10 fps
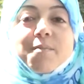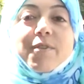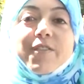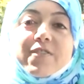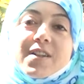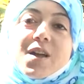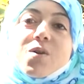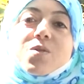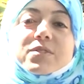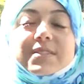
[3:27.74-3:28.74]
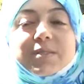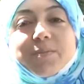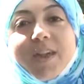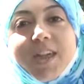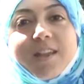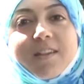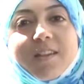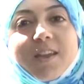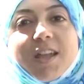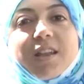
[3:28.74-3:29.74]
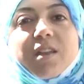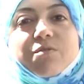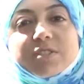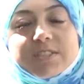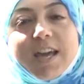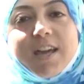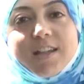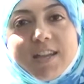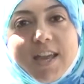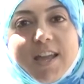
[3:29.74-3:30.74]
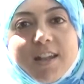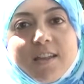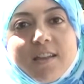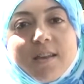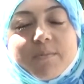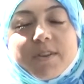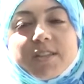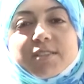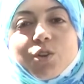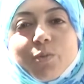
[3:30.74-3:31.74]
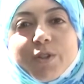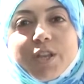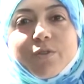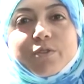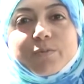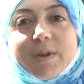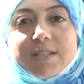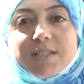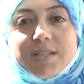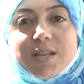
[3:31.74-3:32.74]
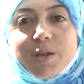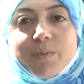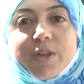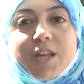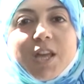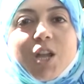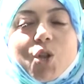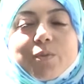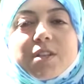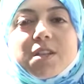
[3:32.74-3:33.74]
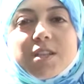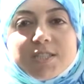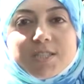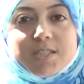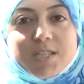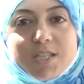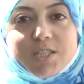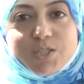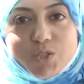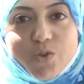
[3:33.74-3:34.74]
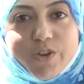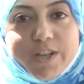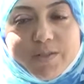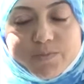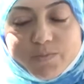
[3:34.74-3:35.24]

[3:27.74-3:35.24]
Prophet Noah was in pain, and he was sad again because nobody respected him and nobody listened to his story.